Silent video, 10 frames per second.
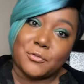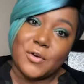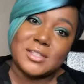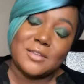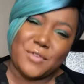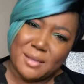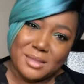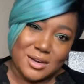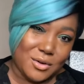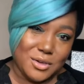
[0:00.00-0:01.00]
your friends and
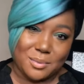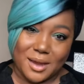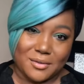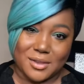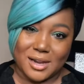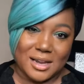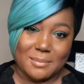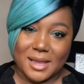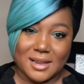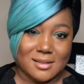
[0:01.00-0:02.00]
family know you better than
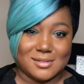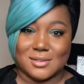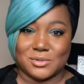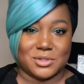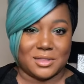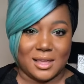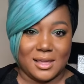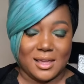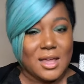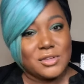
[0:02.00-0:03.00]
anybody else, don't you think?